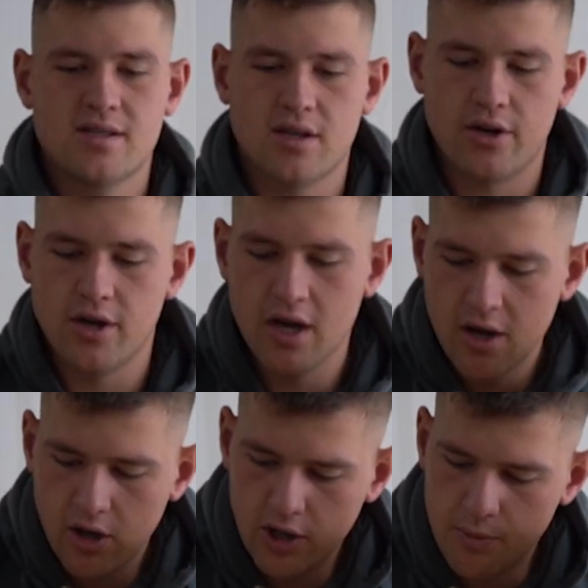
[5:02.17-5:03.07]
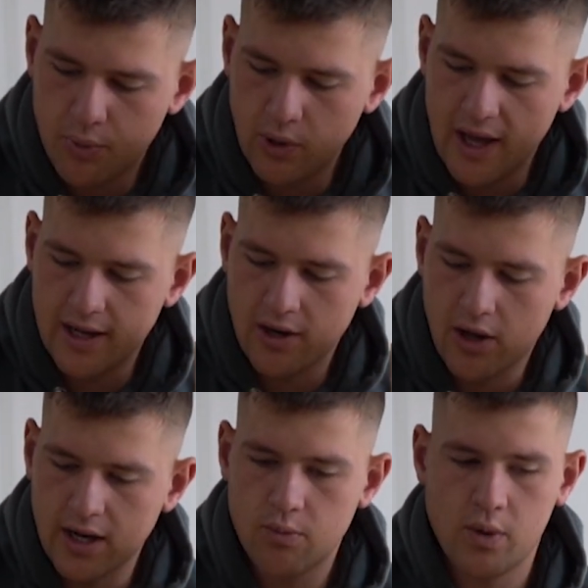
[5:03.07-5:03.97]
So only pull out,
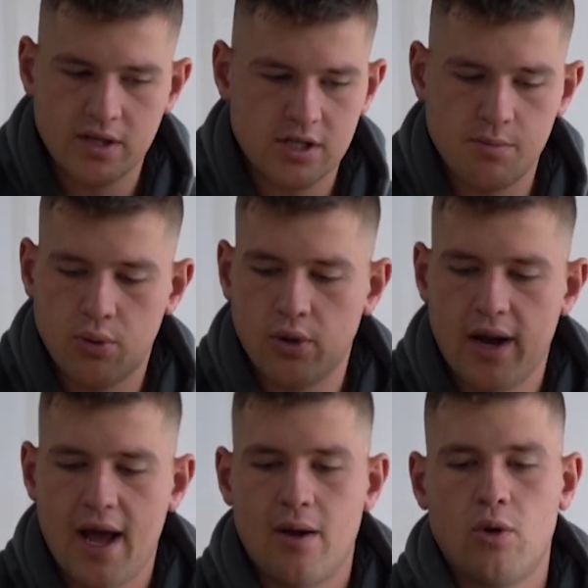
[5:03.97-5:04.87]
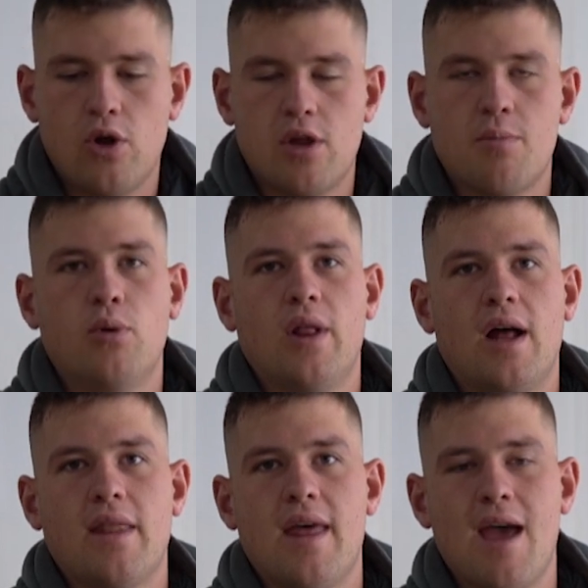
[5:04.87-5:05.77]
like once you pull it out, we'll only pull
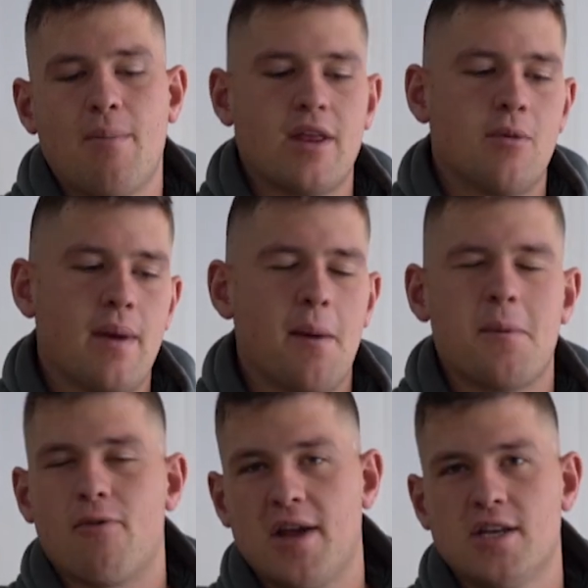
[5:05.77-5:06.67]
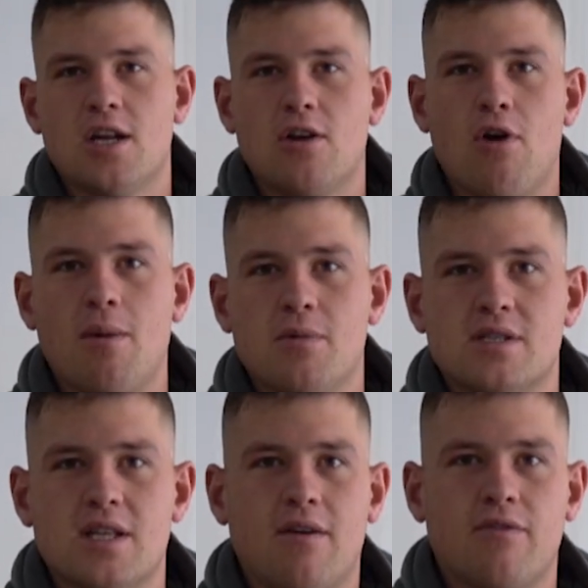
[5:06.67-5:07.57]
out there, but you'll be able to reach in and grab your
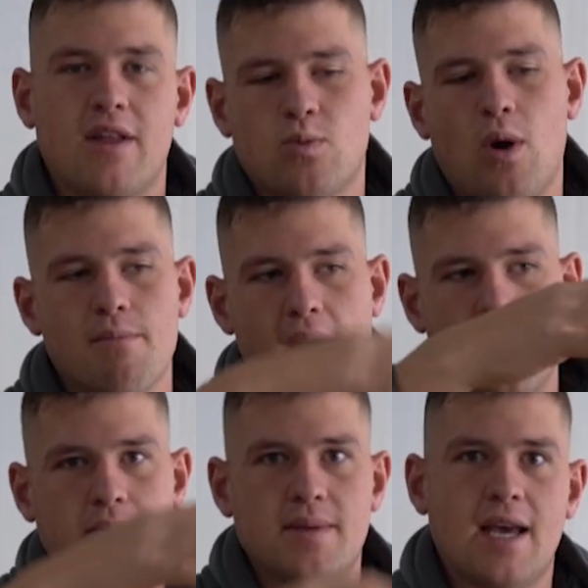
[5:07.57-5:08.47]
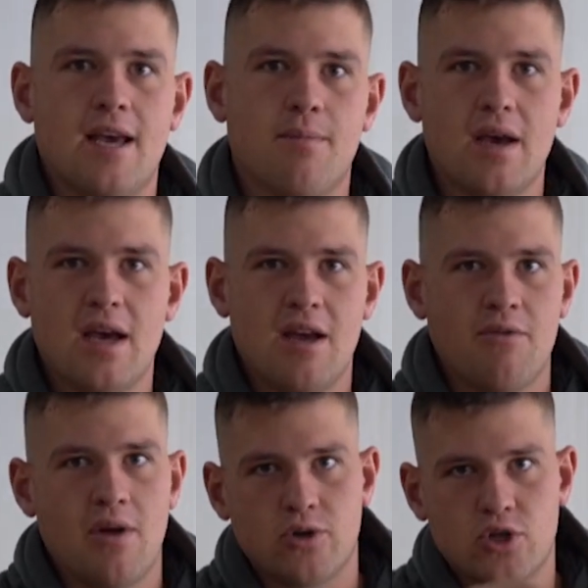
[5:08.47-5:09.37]
stuff. That's why I made them deep. If
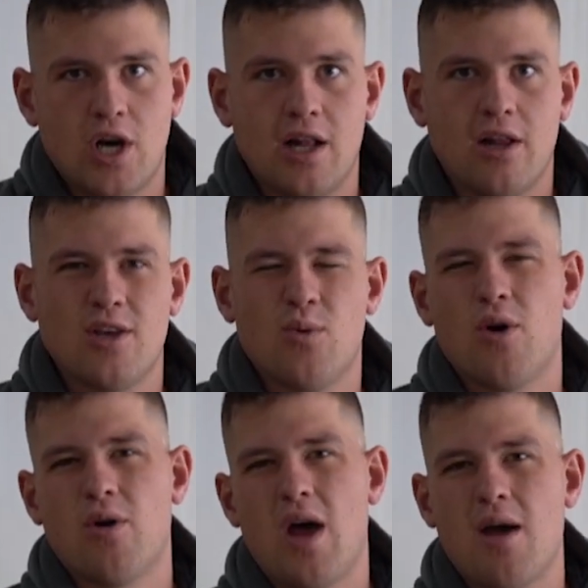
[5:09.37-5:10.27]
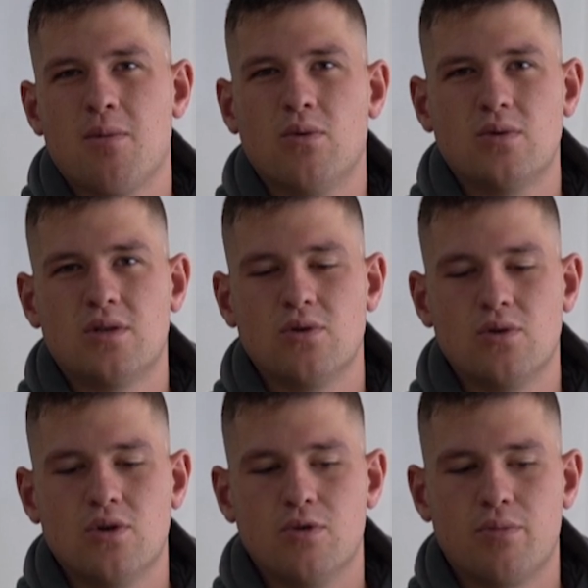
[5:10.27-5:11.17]
they were shallow, you weren't able
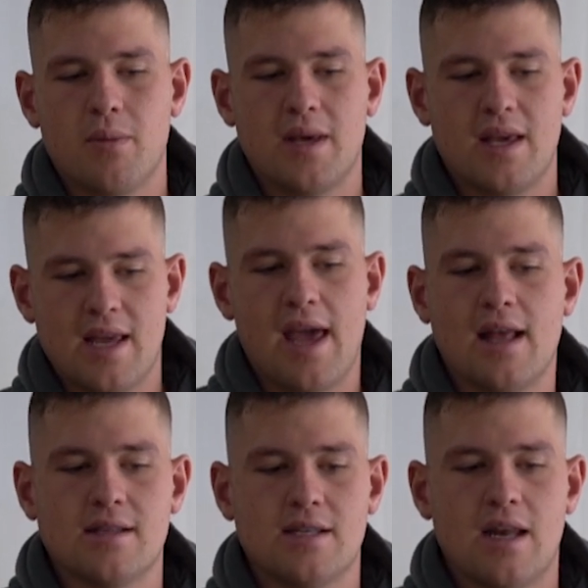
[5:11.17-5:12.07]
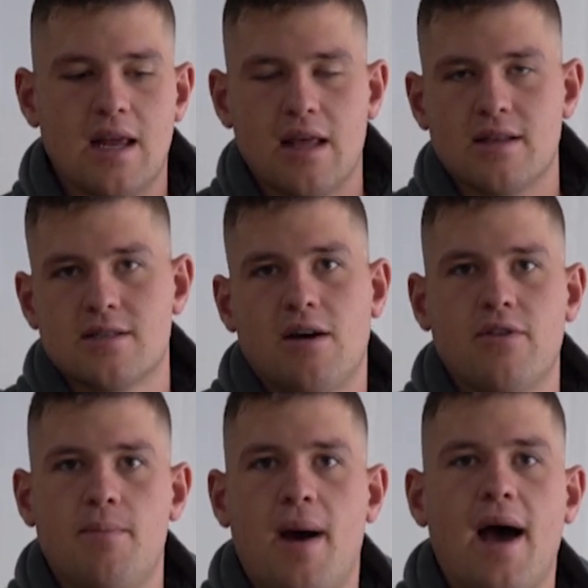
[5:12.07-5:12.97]
to probably get your hands in and get the stuff
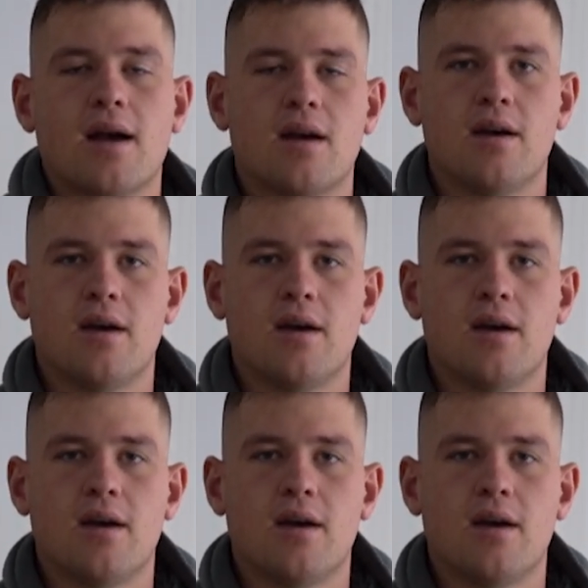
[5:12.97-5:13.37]
in the back.